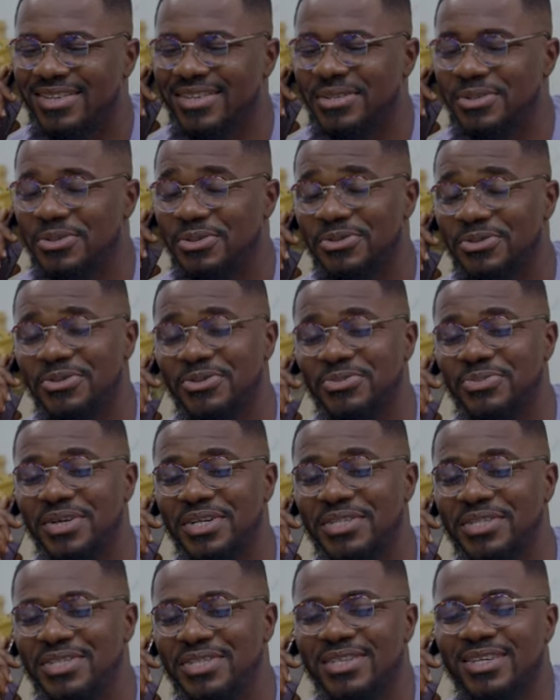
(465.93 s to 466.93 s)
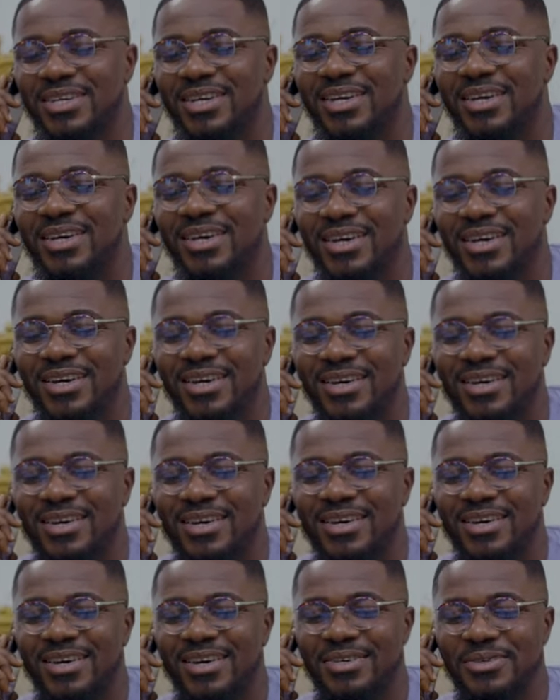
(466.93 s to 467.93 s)
Oh, you're smart.
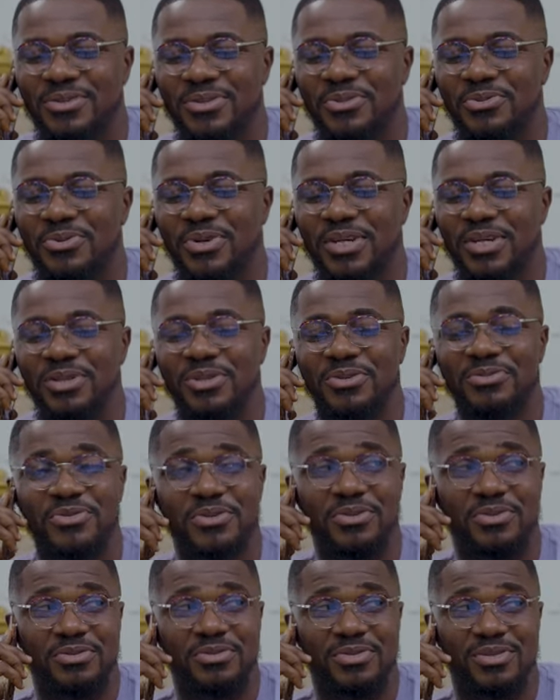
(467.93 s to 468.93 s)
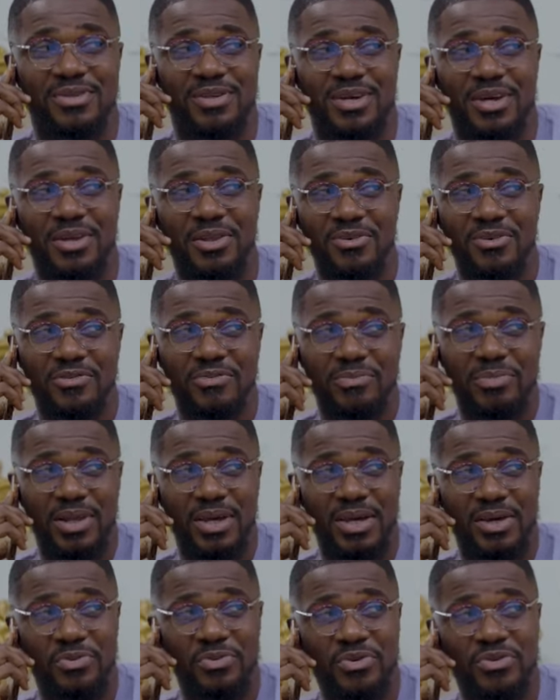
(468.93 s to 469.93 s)
I see why I love you. I love
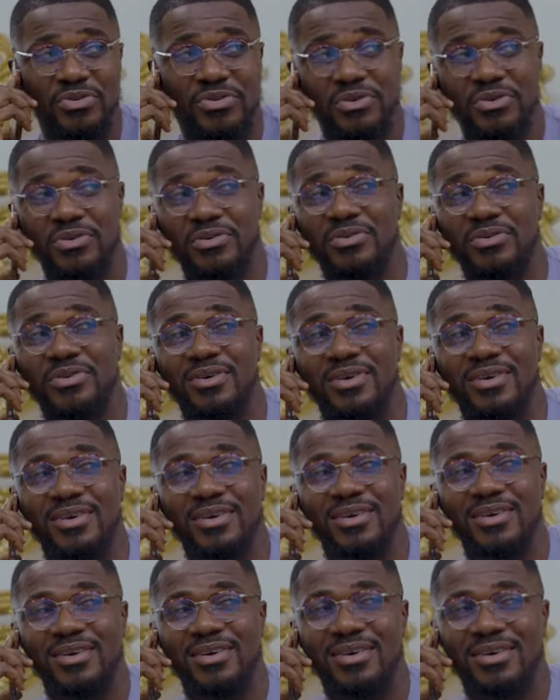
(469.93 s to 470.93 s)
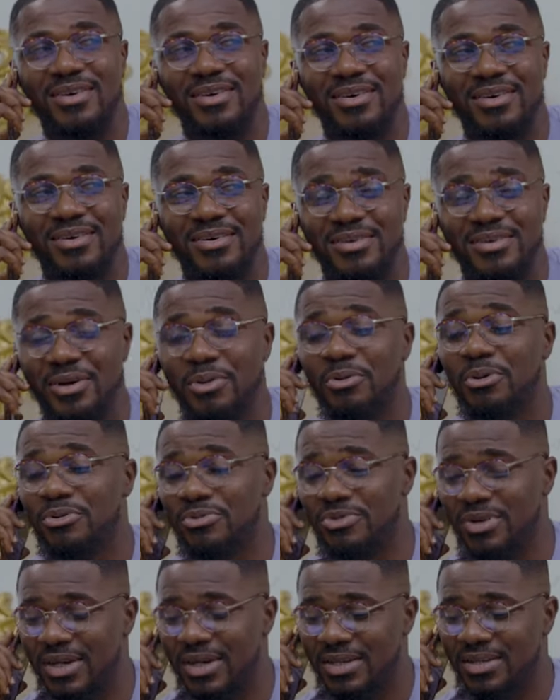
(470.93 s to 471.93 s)
playing with you. Oh, come
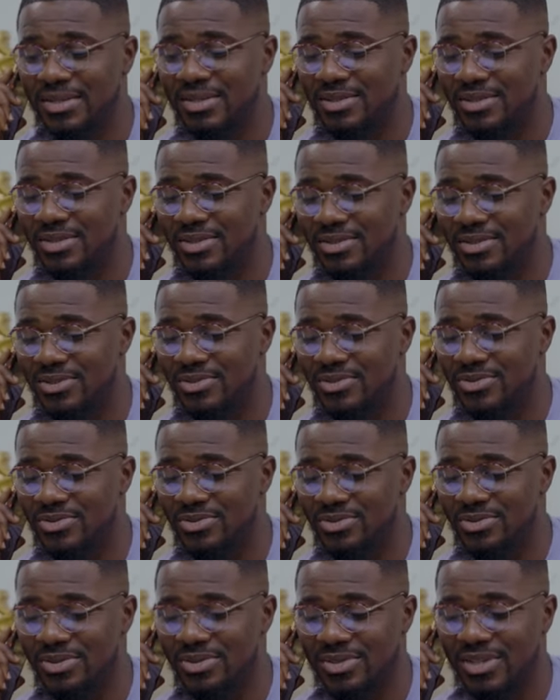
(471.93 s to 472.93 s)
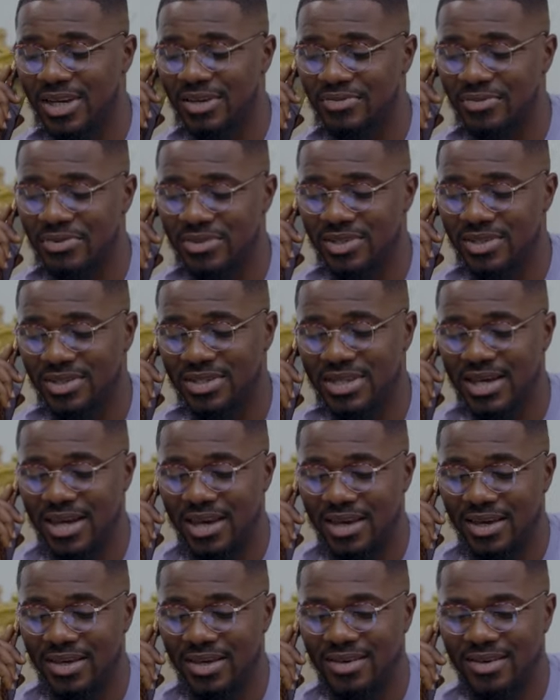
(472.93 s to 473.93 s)
on, rest. Your typhoid is
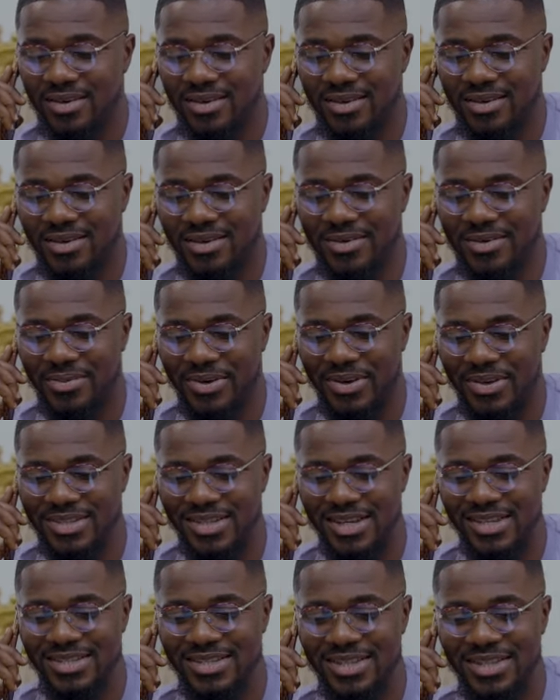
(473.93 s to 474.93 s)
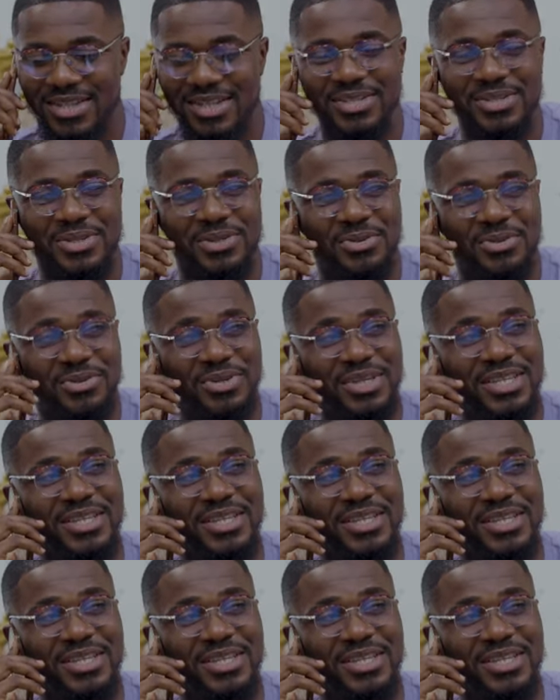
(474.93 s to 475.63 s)
high. Because I said it's low